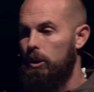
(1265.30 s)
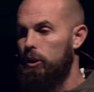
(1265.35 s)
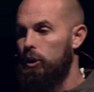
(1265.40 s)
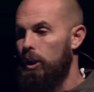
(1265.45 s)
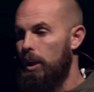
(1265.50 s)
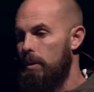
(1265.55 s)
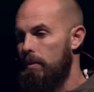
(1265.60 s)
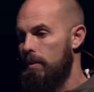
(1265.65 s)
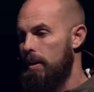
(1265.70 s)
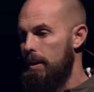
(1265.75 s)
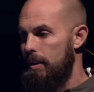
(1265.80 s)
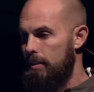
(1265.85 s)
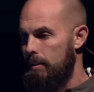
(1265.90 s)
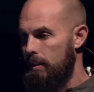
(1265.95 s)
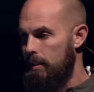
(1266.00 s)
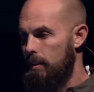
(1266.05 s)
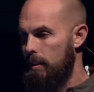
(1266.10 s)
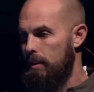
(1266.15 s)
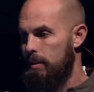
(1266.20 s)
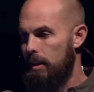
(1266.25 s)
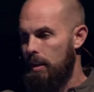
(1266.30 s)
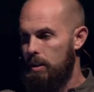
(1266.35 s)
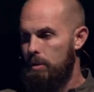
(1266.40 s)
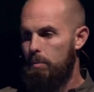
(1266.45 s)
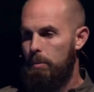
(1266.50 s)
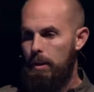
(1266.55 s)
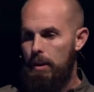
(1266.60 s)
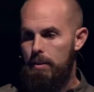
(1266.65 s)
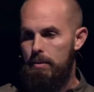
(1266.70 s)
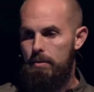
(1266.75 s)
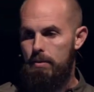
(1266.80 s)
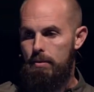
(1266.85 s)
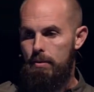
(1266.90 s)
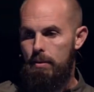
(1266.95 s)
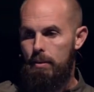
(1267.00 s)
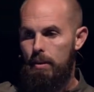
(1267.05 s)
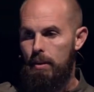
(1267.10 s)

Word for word: the generosity that takes place?